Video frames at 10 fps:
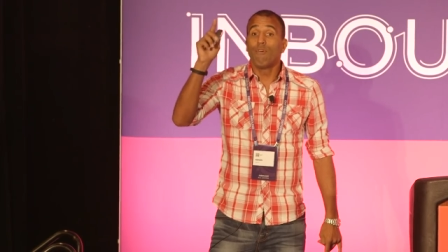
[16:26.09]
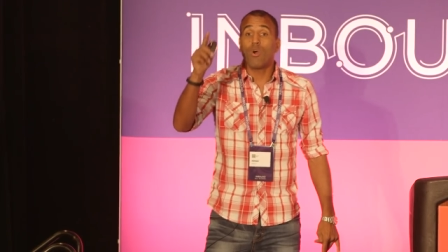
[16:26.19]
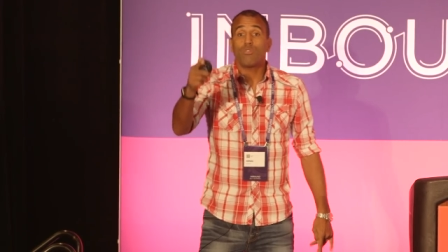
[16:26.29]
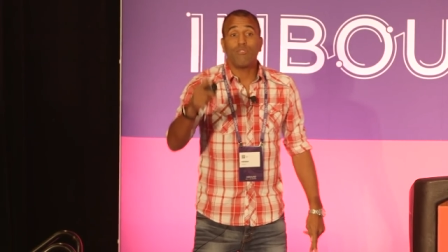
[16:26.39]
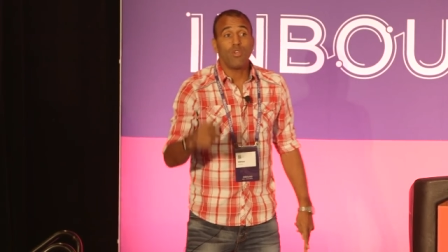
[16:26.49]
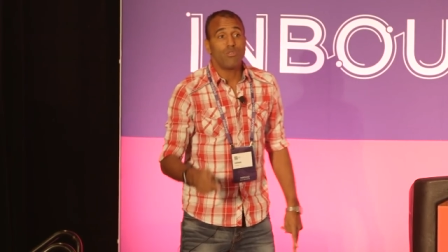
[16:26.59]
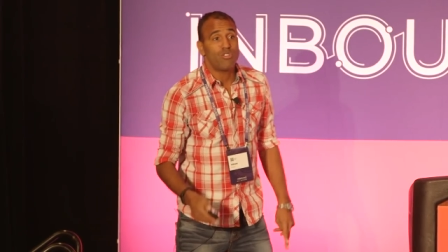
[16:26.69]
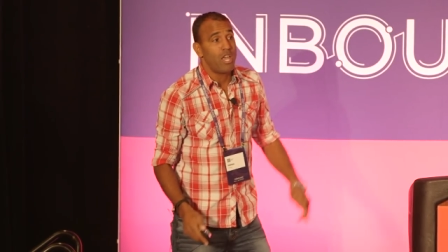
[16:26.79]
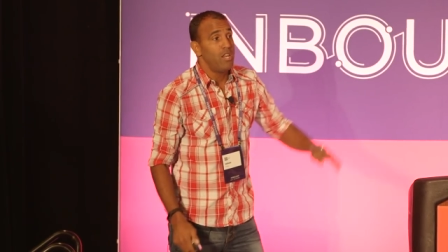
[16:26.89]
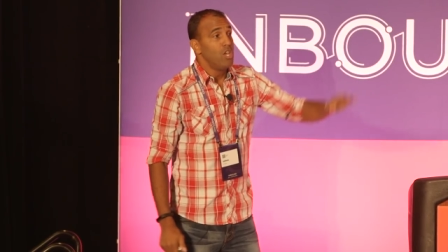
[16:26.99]
For those of you who
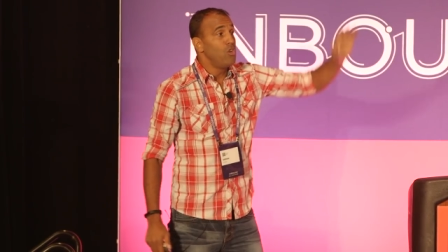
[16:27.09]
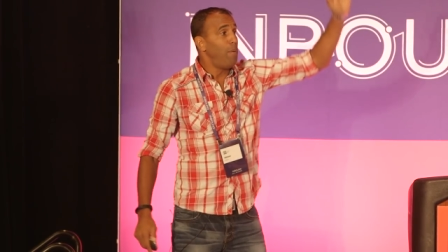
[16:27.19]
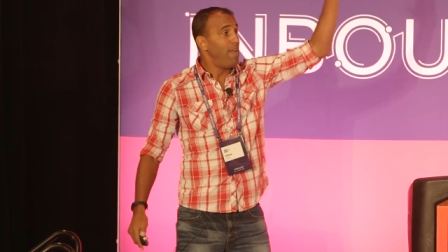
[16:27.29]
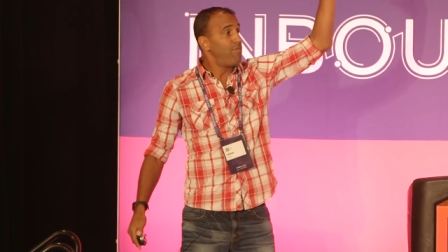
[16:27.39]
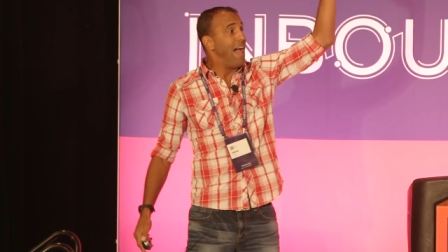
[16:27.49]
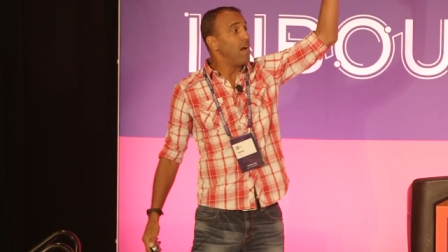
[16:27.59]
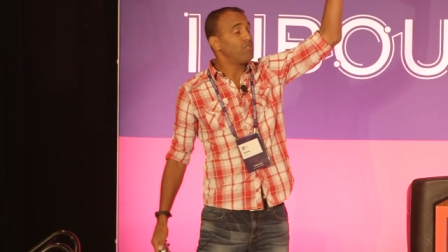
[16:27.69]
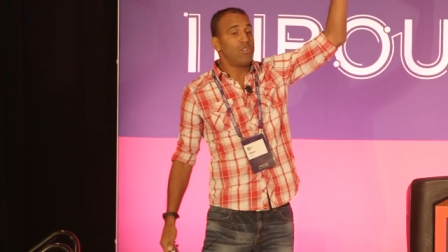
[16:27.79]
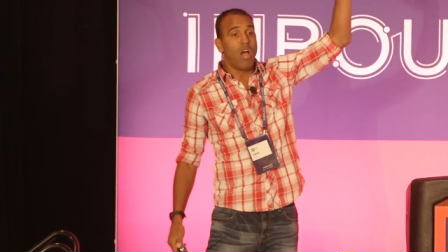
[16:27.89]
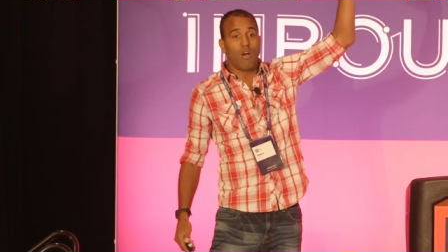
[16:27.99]
said you'd pay a
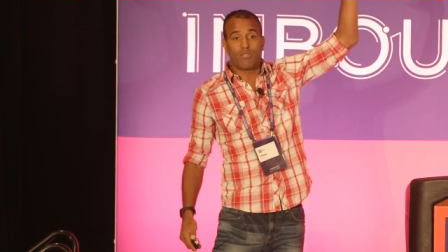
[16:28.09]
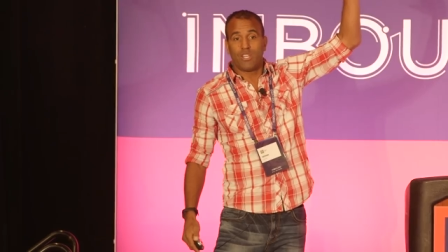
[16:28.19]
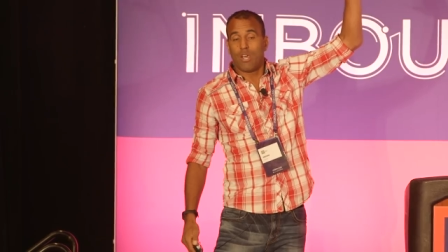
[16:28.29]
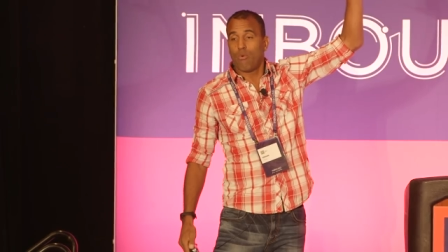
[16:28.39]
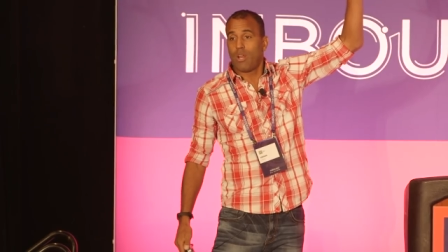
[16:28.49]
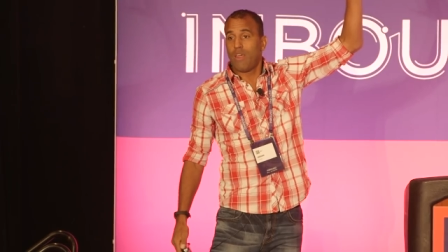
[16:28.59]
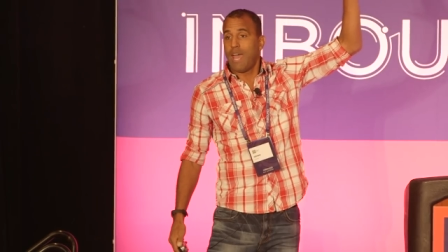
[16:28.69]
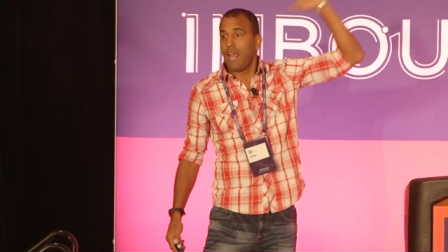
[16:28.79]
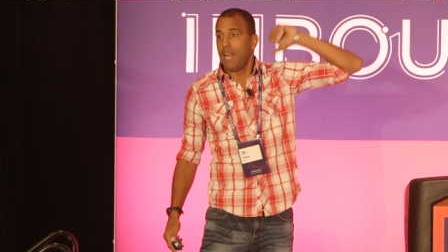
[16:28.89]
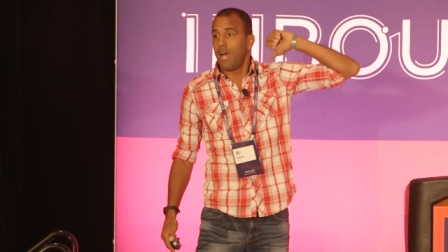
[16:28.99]
thousand dollars to get rid of
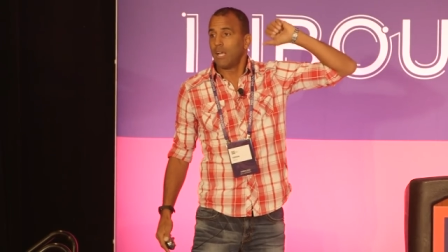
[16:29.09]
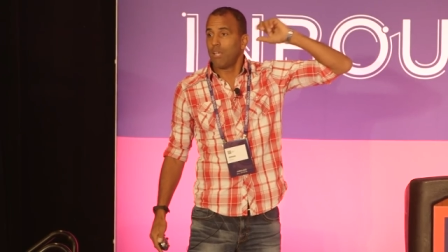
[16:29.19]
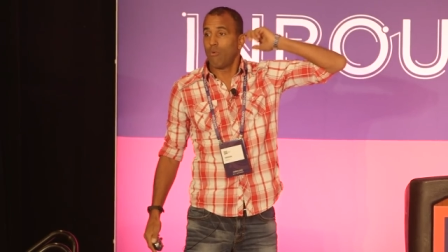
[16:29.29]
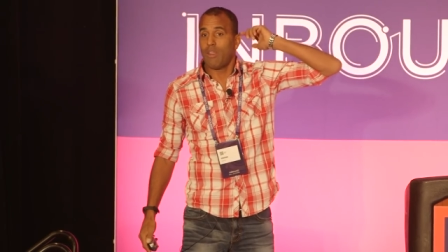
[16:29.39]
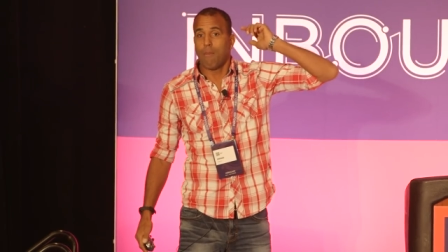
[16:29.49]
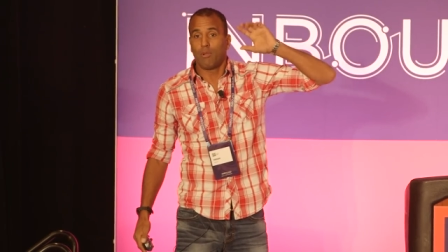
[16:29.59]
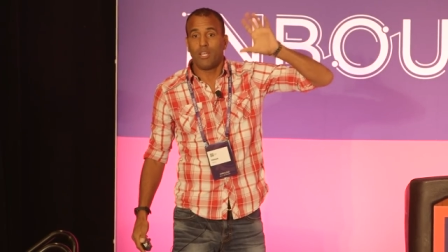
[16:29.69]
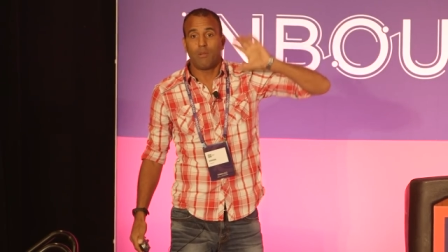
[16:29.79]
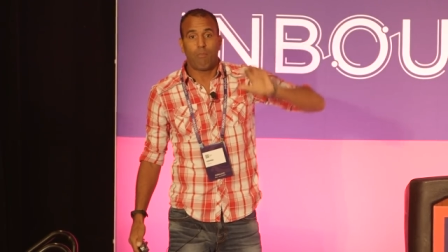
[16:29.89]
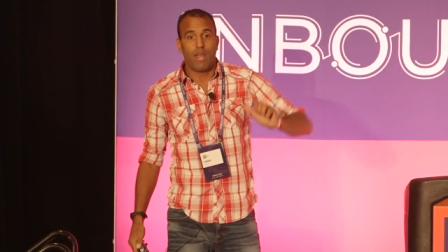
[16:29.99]
that head, uh, get rid of that
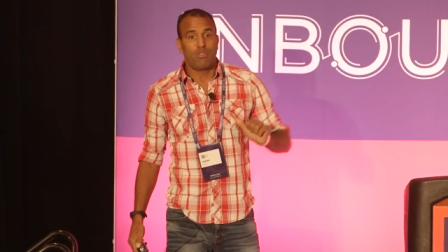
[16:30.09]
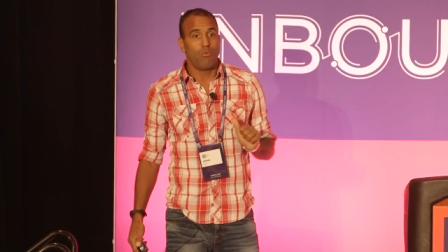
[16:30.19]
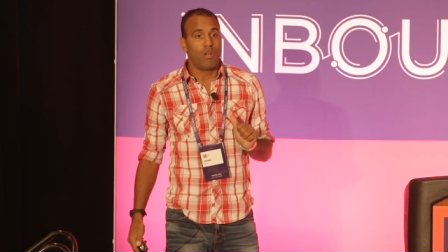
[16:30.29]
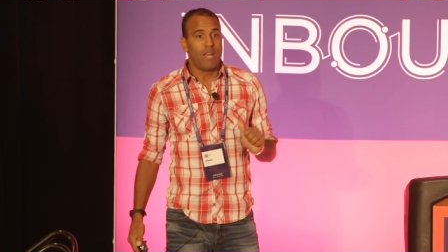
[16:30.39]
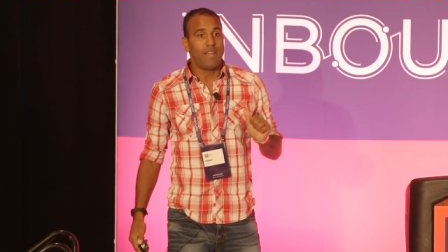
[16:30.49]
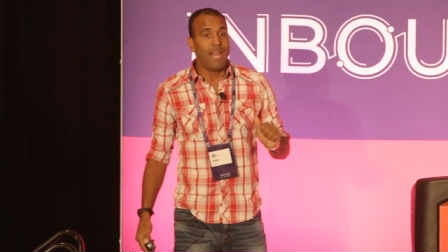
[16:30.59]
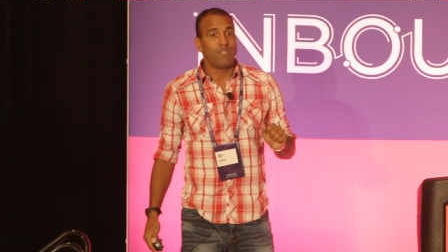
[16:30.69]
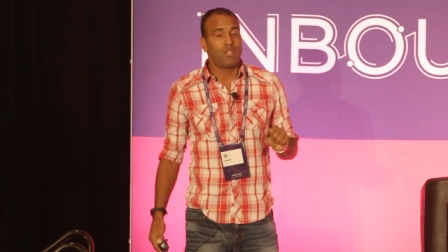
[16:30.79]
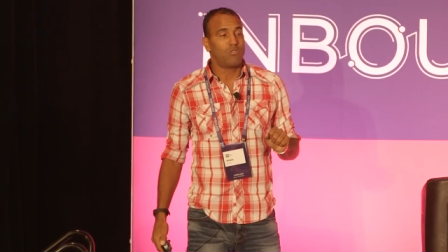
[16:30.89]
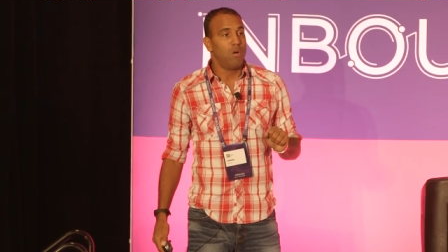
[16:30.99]
malignant brain tumor, not die
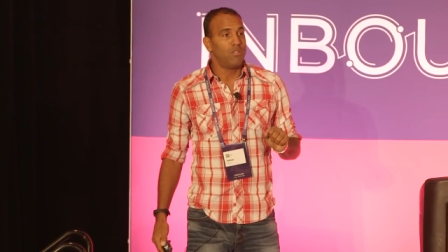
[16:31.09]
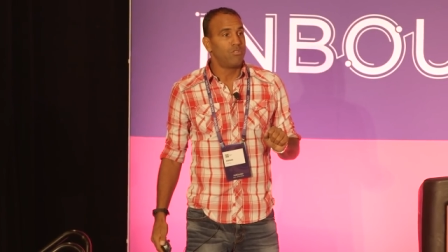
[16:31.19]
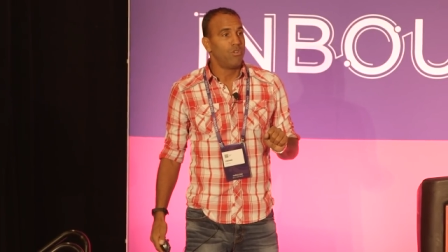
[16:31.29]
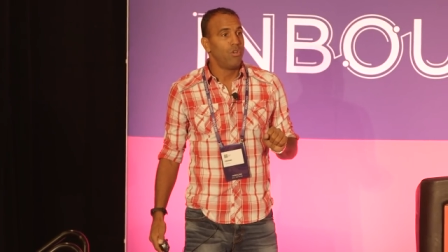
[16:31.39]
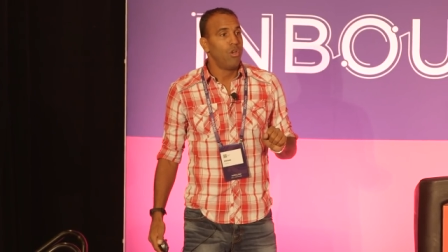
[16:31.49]
in six months,